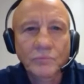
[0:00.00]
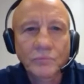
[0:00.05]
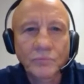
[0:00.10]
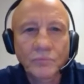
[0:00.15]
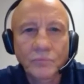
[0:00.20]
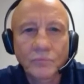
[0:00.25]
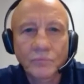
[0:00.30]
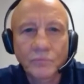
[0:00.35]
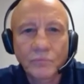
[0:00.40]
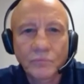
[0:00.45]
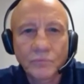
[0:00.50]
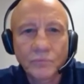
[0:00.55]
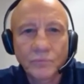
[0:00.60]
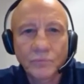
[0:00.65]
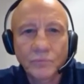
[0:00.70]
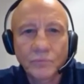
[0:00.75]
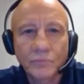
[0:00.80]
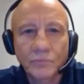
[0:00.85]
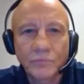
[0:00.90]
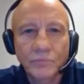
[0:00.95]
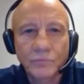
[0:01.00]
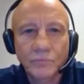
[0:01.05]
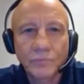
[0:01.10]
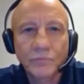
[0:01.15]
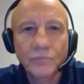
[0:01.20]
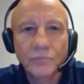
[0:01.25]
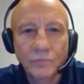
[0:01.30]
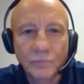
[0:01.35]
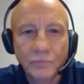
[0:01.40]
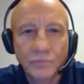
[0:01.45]

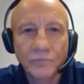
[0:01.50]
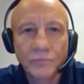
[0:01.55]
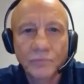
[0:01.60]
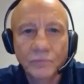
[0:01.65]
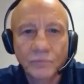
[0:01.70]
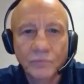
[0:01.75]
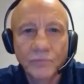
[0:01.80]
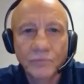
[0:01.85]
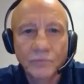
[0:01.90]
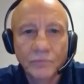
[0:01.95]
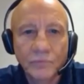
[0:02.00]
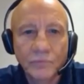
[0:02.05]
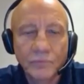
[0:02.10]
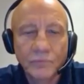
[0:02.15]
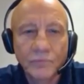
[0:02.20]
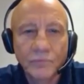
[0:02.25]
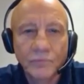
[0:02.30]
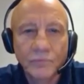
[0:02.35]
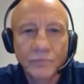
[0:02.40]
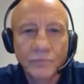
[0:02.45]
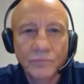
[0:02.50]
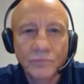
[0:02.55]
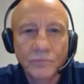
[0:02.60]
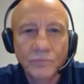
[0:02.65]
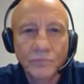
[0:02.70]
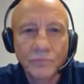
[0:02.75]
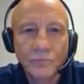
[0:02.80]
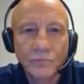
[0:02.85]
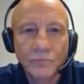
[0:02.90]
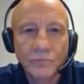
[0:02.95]

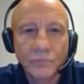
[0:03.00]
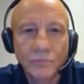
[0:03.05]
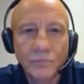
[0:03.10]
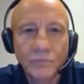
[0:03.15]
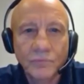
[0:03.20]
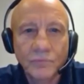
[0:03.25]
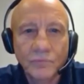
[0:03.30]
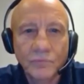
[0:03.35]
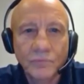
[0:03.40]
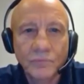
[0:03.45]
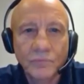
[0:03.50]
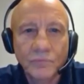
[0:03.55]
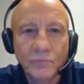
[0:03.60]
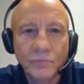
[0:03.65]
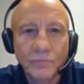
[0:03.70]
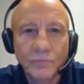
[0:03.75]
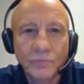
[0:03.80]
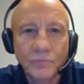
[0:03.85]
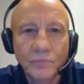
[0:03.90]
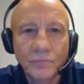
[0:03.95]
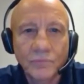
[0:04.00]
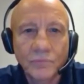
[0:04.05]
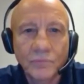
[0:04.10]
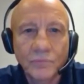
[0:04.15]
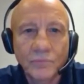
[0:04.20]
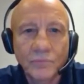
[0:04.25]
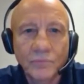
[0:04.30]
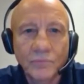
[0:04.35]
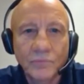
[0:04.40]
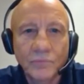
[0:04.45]

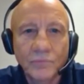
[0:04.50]
No words are spoken by the person on screen.